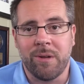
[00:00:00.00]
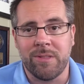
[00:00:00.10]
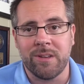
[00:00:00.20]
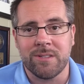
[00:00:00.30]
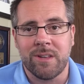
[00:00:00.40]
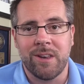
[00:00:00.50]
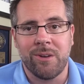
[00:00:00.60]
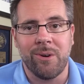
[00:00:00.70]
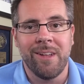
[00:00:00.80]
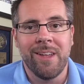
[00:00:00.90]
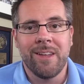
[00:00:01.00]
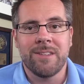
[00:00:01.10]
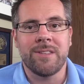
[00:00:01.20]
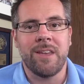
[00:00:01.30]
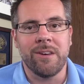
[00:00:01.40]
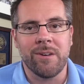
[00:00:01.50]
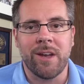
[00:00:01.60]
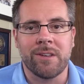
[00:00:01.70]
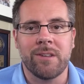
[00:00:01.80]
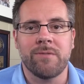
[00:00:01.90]
think it's kind of cool. It's
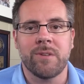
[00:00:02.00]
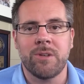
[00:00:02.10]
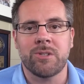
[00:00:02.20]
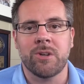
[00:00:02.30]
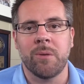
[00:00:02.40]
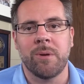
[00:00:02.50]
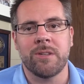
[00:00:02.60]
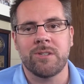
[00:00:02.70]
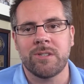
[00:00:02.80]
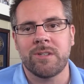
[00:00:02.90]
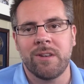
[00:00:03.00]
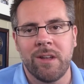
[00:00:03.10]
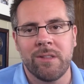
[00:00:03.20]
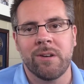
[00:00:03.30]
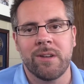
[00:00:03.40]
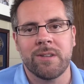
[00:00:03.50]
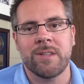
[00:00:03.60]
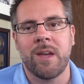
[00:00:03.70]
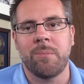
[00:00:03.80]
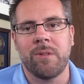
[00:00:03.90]
interactive to be sure, but it's just another
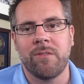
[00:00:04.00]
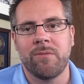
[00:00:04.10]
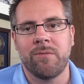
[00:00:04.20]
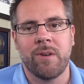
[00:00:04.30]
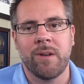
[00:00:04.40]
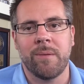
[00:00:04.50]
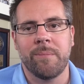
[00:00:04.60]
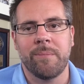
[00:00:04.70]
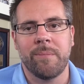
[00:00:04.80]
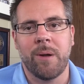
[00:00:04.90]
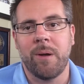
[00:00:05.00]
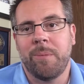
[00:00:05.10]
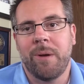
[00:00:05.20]
example of a